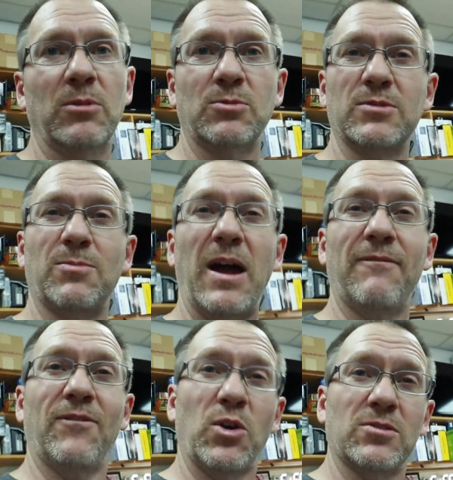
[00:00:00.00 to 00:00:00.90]
which was my
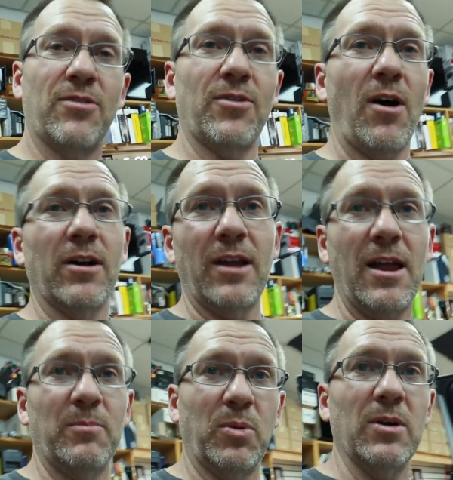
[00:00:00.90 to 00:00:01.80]
first thought
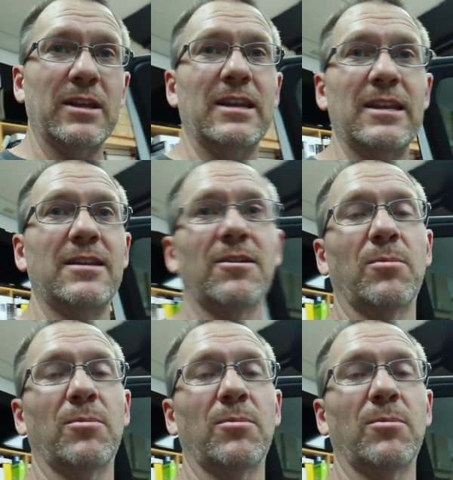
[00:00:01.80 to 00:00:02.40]
on putting in here,